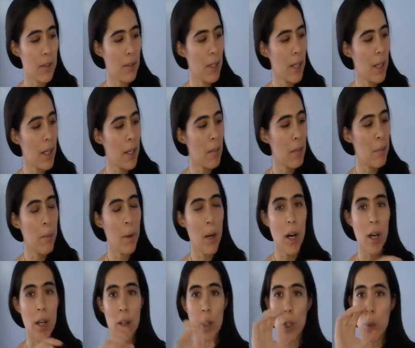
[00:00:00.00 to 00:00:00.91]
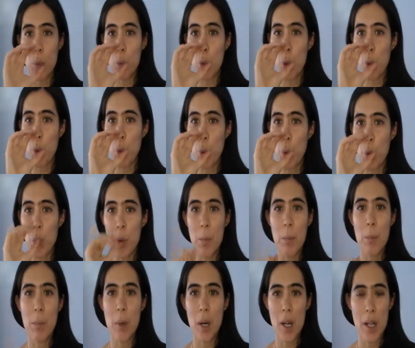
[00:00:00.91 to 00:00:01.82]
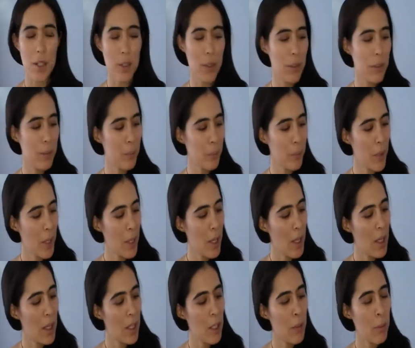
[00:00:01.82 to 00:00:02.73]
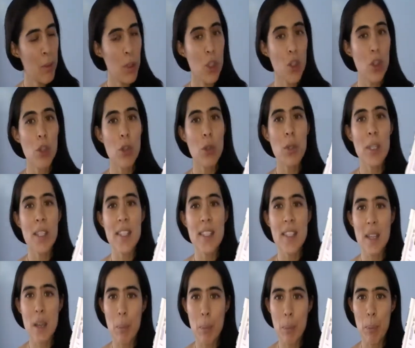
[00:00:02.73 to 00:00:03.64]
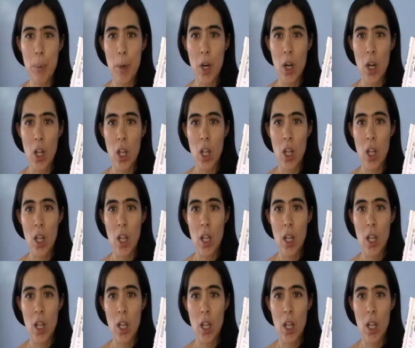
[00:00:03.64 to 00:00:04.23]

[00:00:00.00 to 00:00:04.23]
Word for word: Okay, bottle, bottle. Number two is nipple,